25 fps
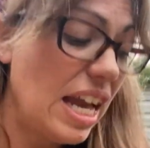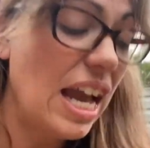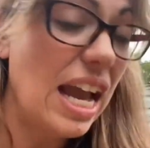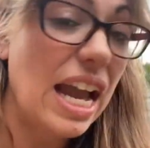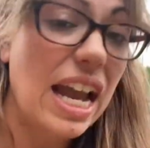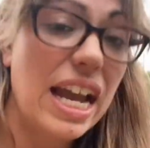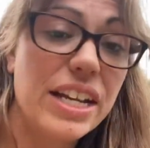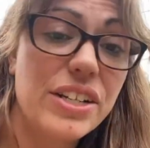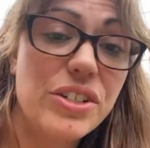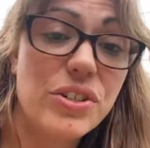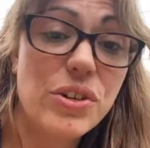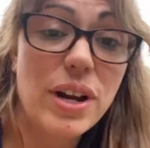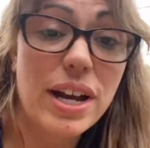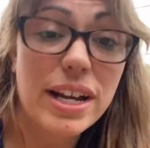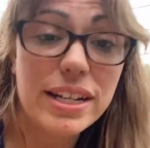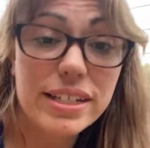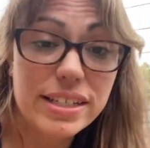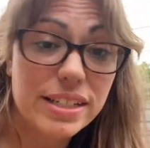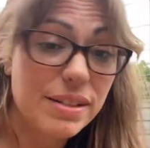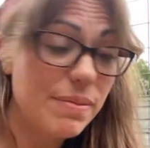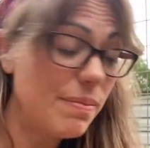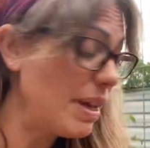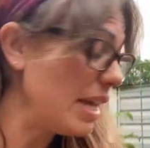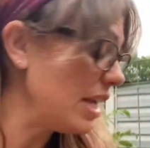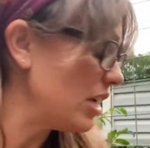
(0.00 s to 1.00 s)
I tried
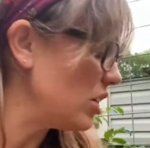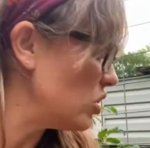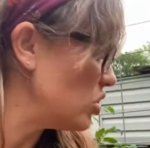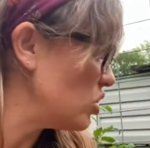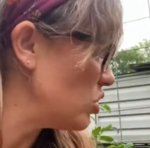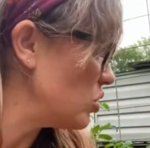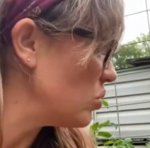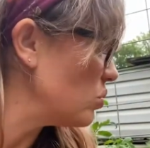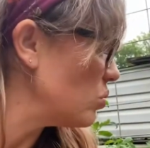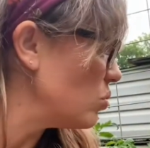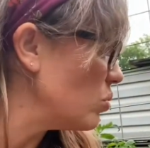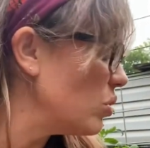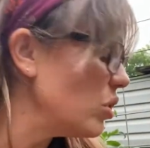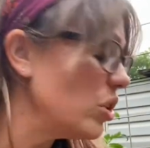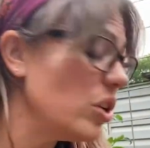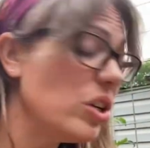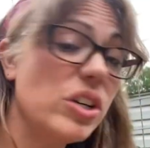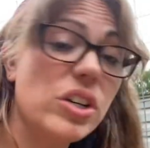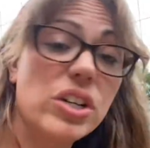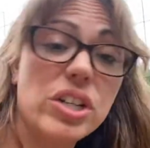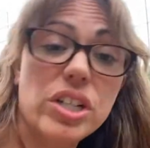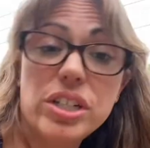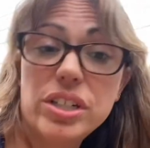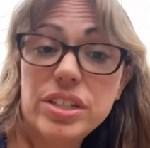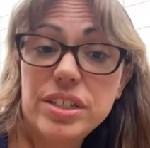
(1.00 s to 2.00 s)
to make
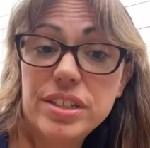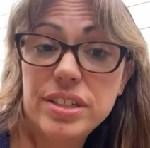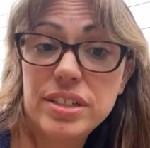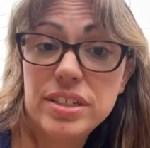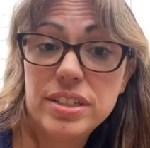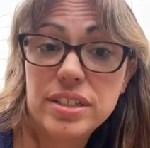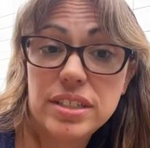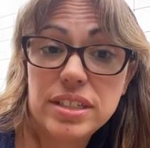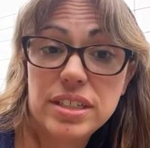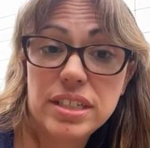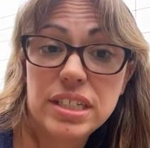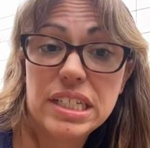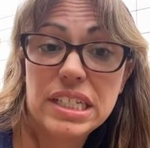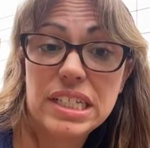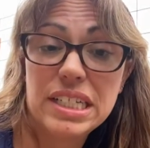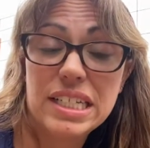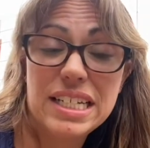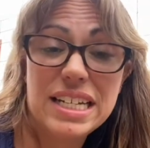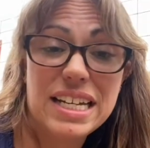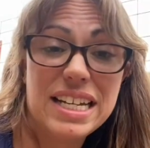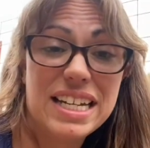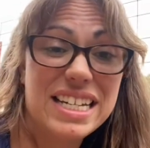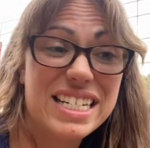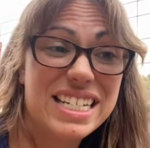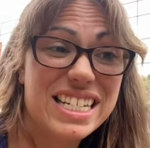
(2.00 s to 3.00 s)
sure
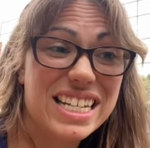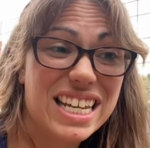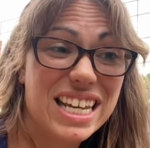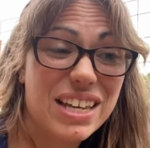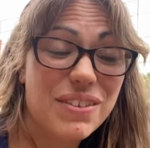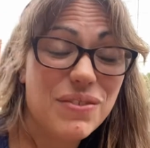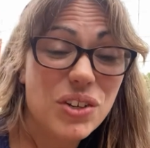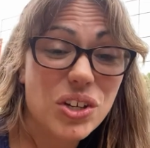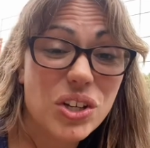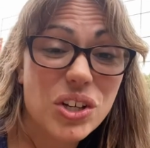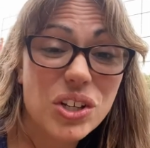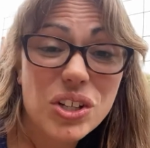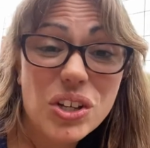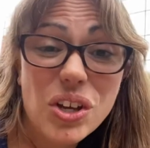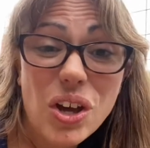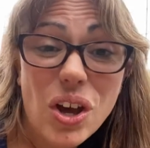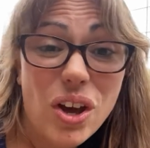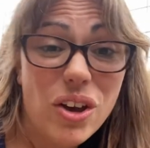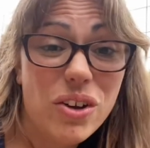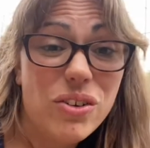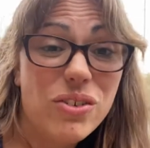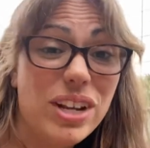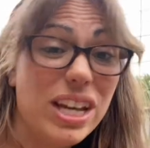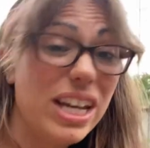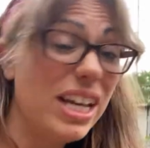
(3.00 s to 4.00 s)
to give a good
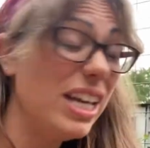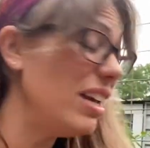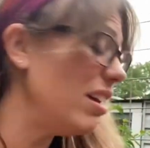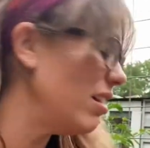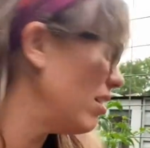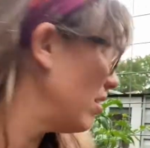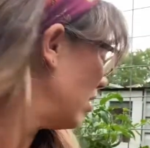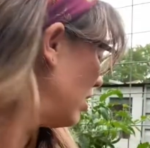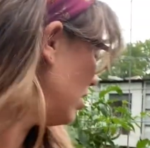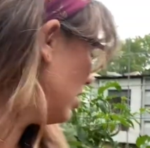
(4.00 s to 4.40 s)
coating